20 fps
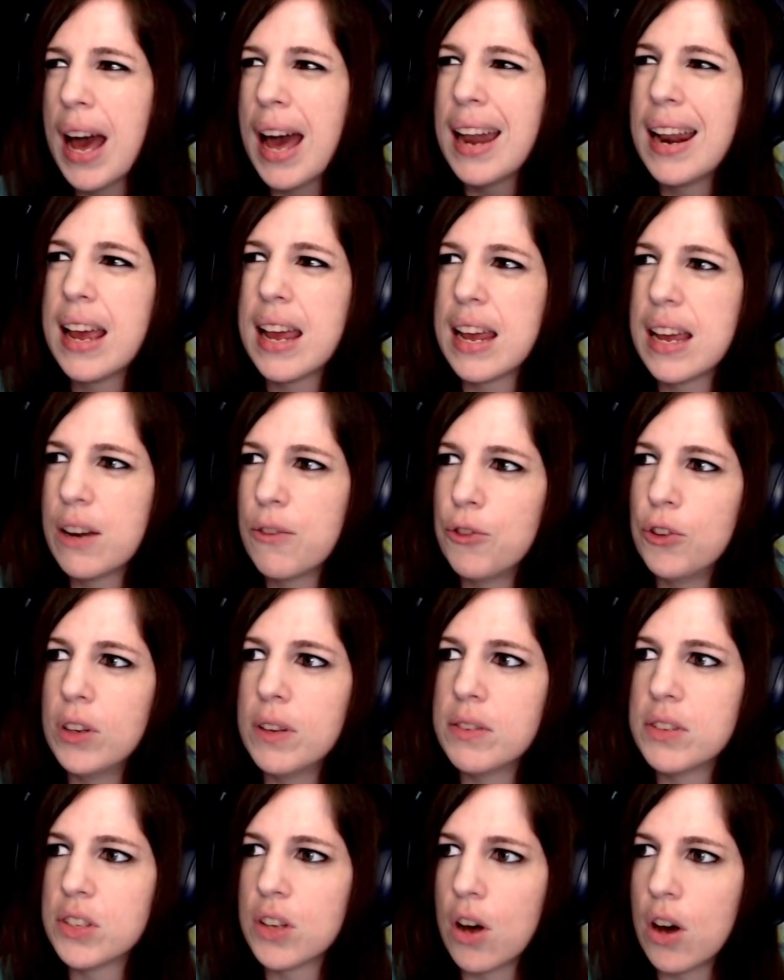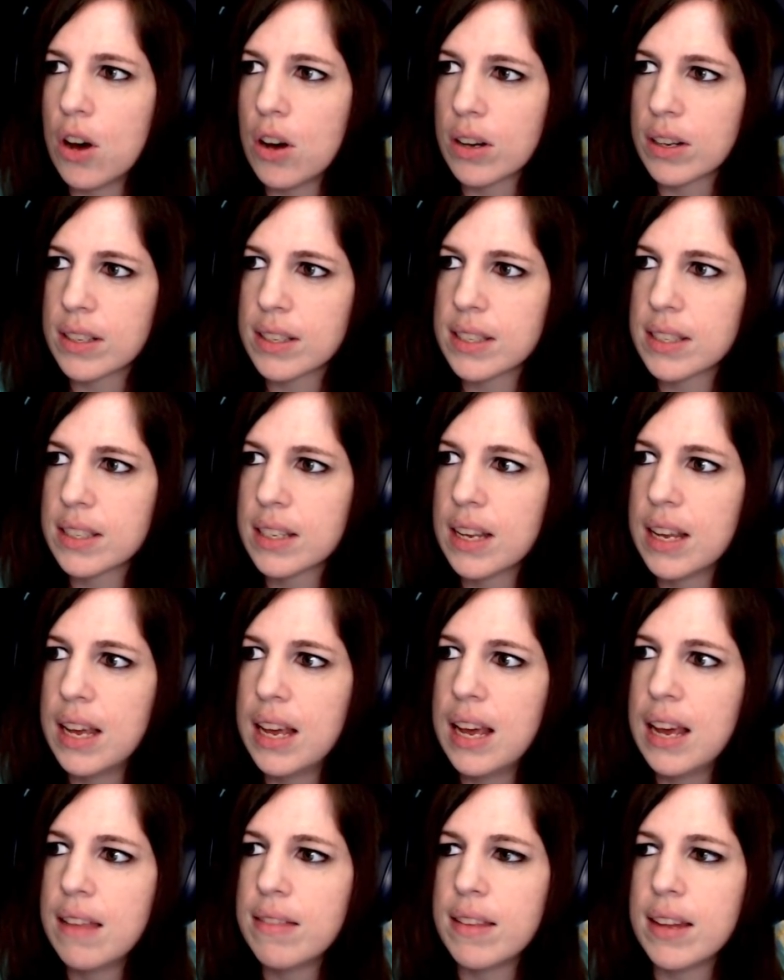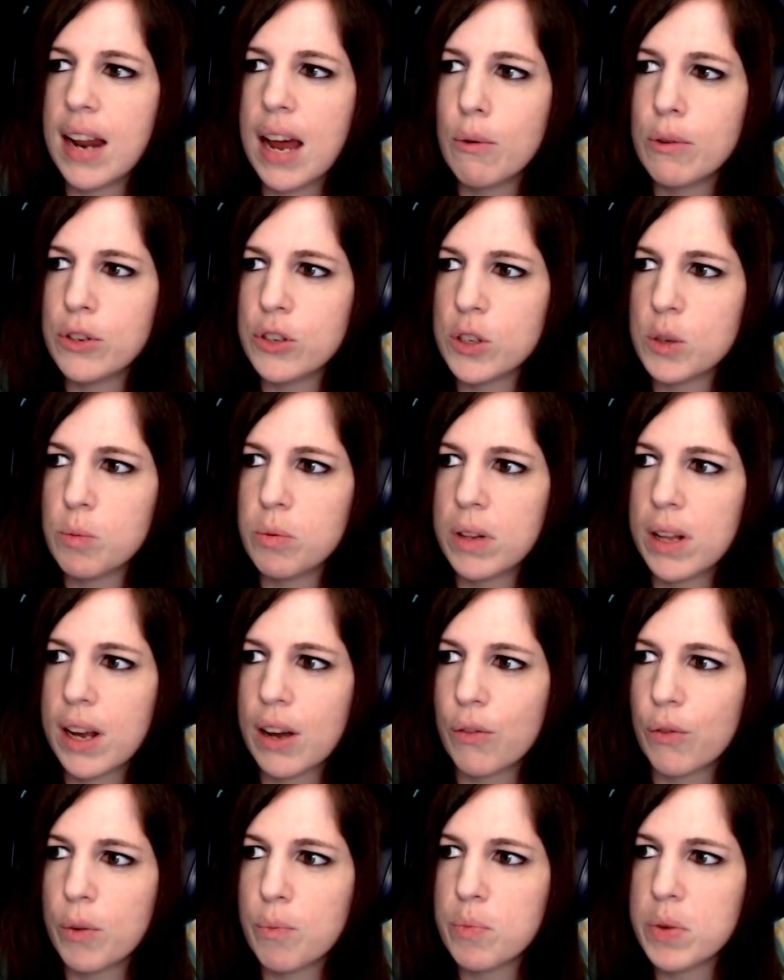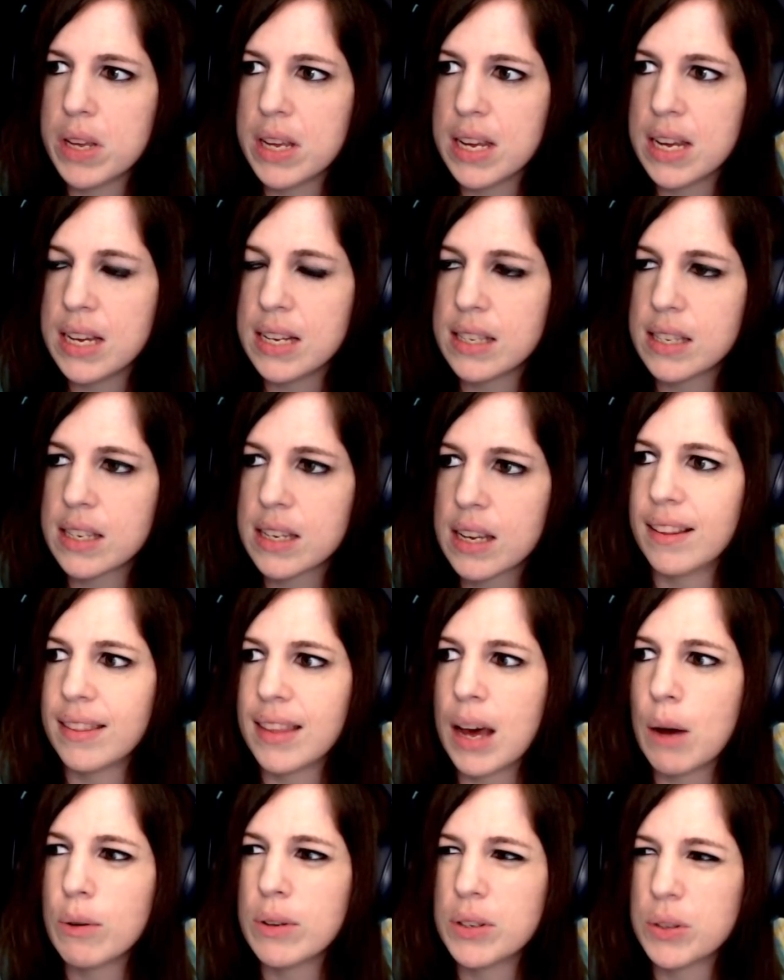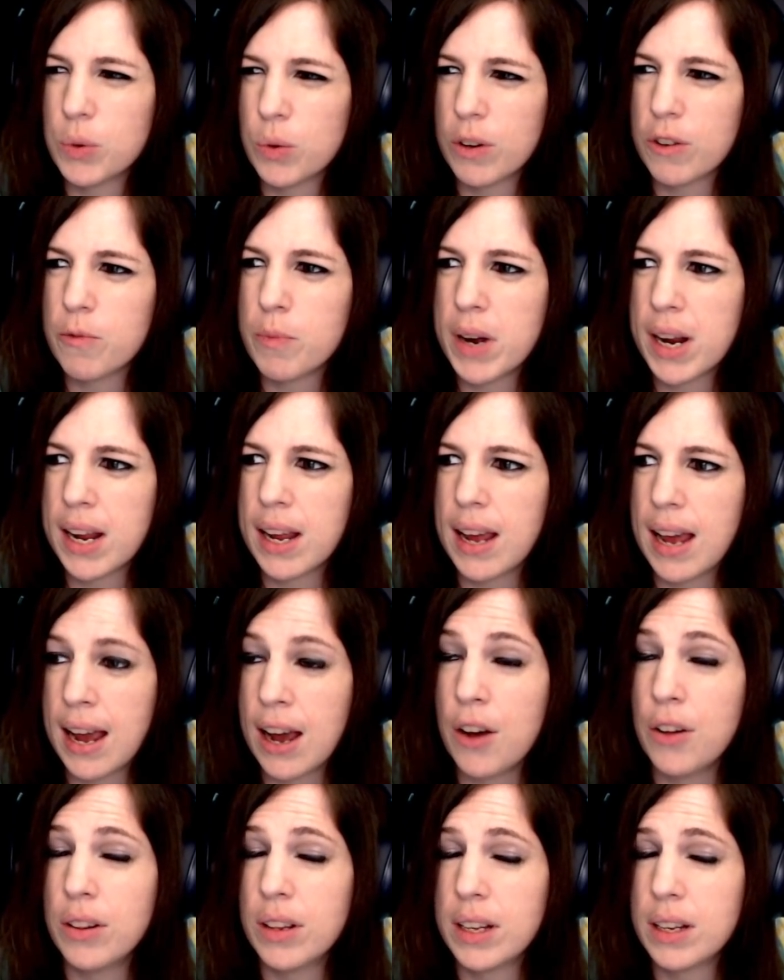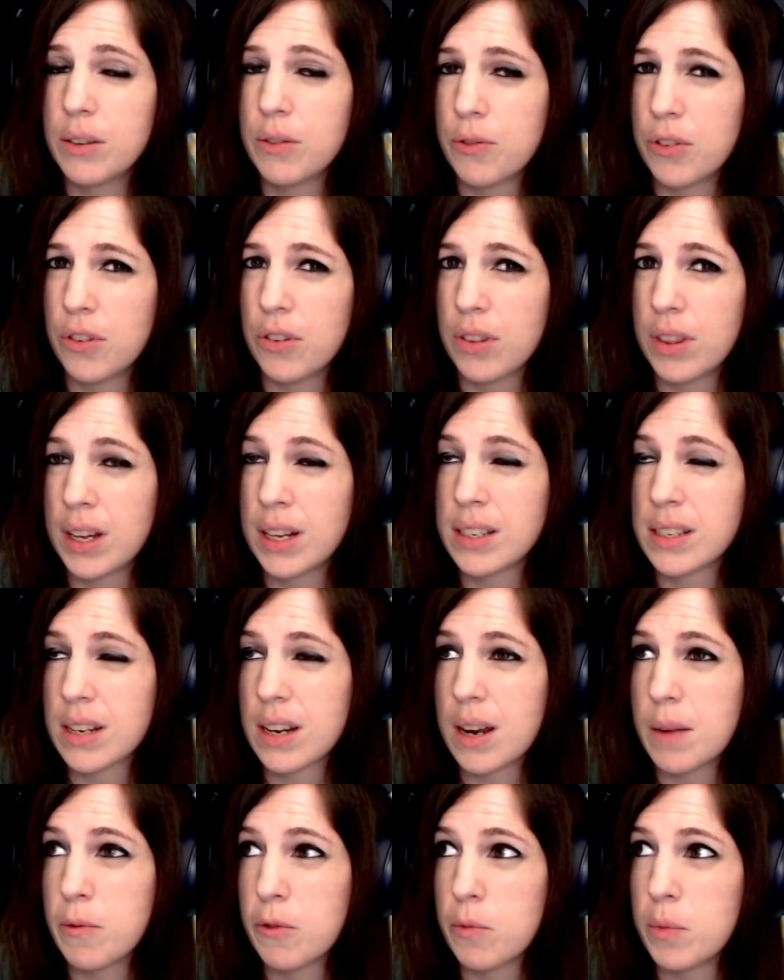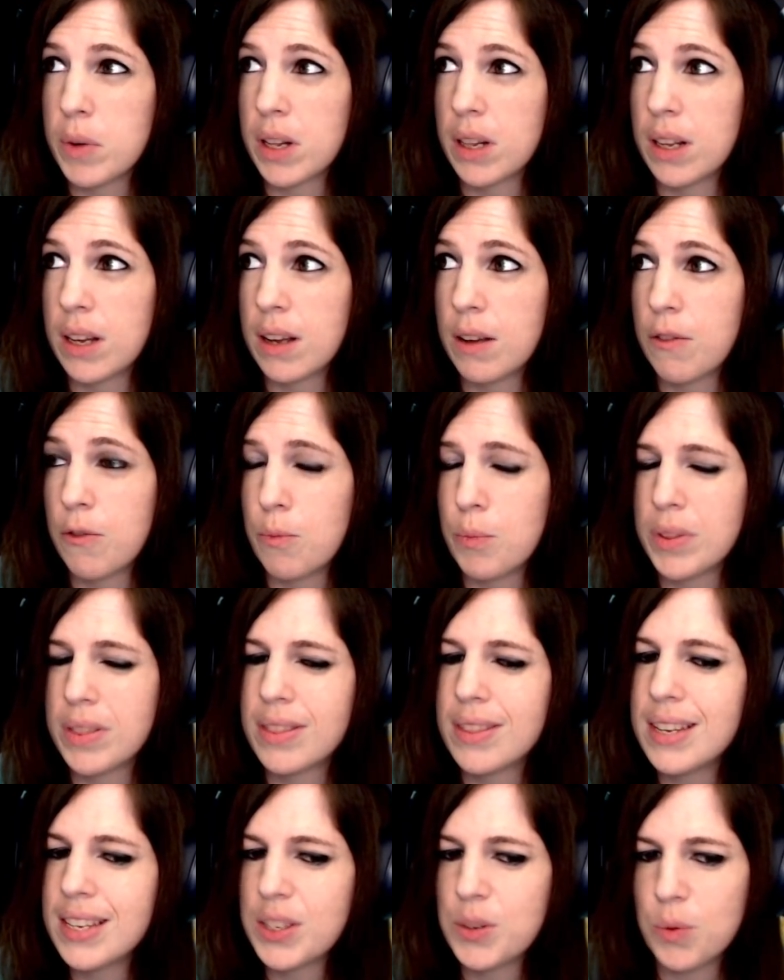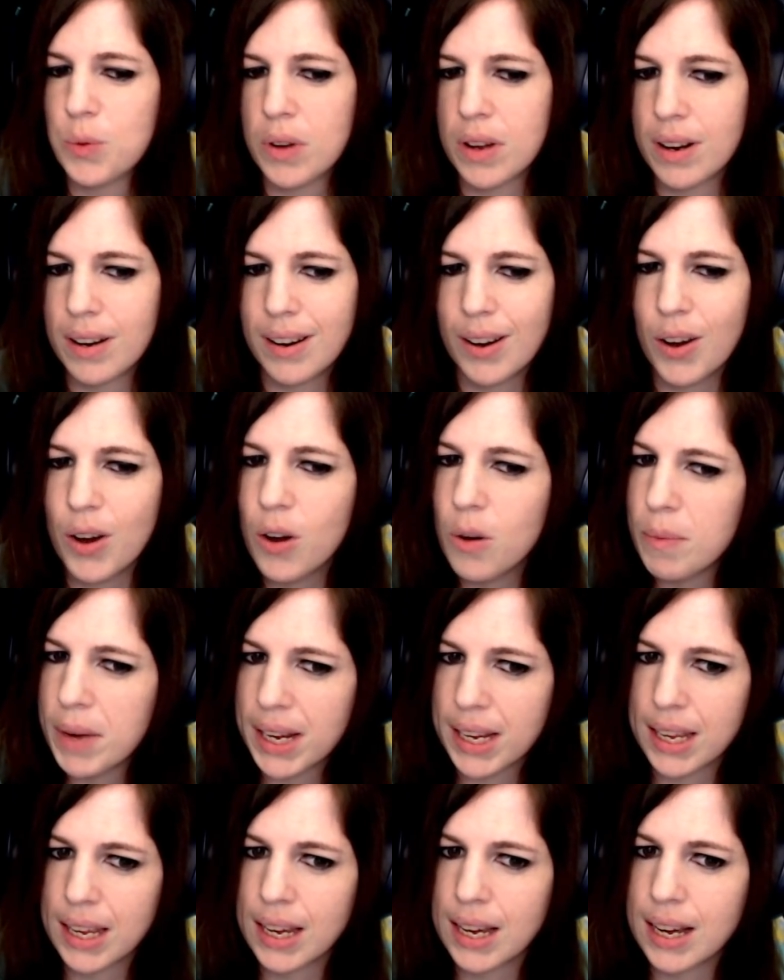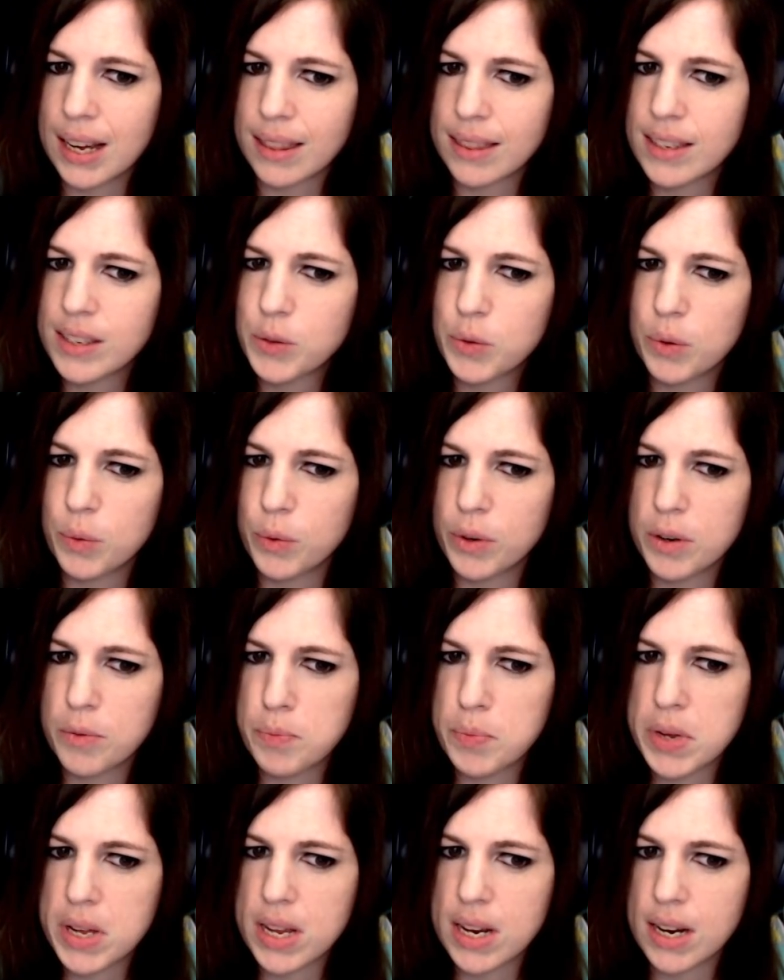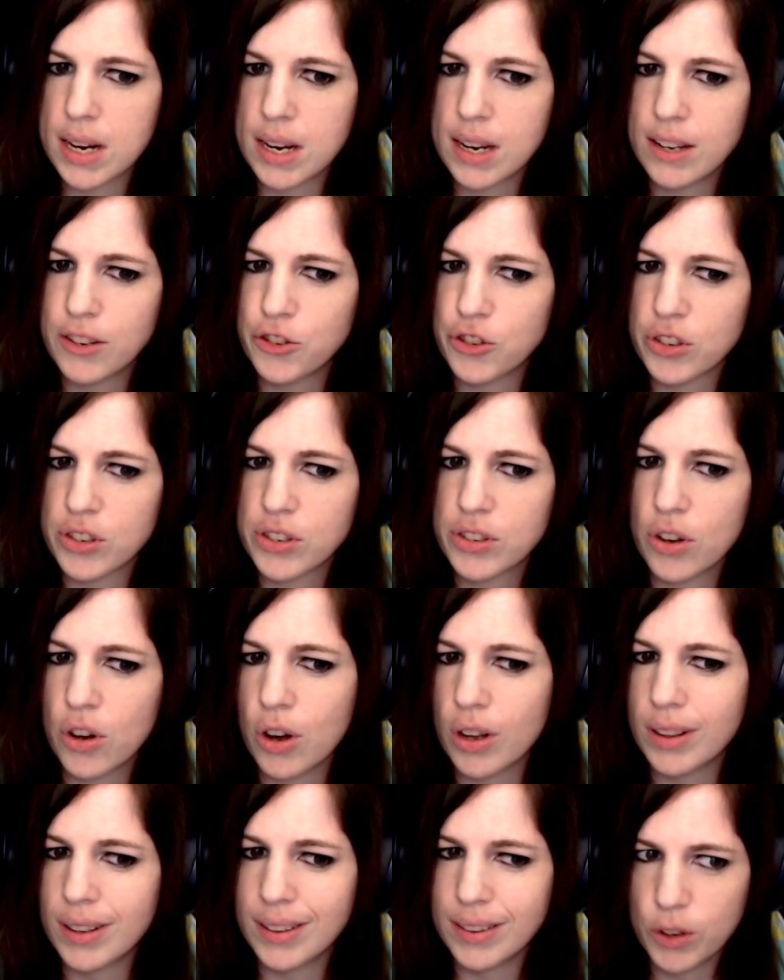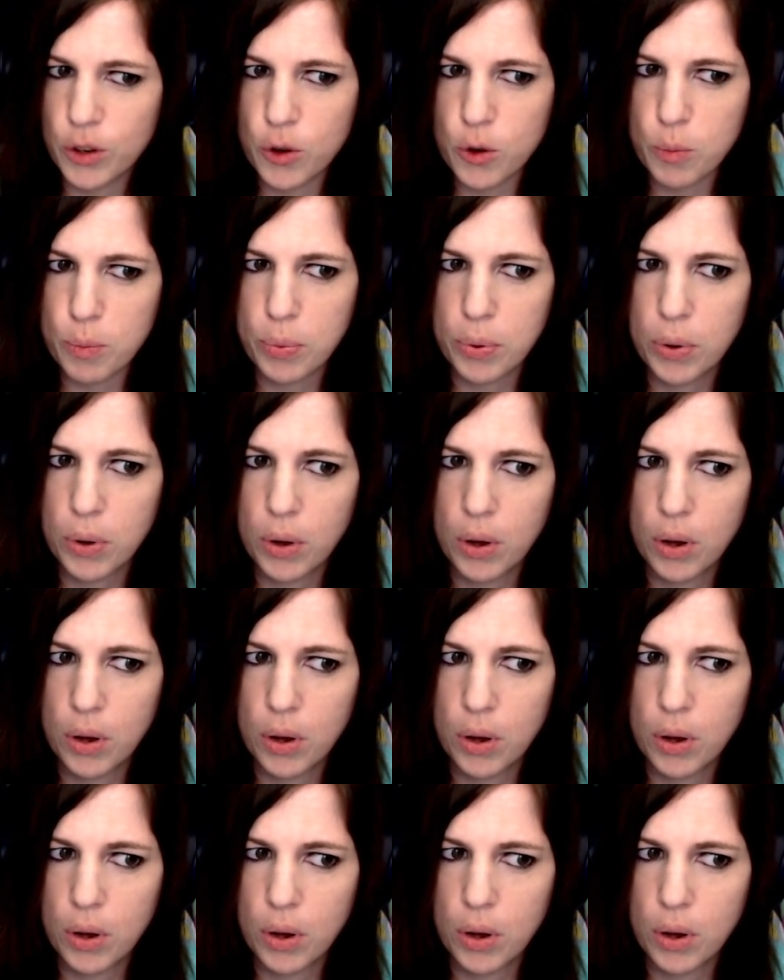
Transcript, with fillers: had a handful of songs that I would just play on repeat. That was sort of my outlet for that time of my life. But this one, oh my God, this one would have been just on loop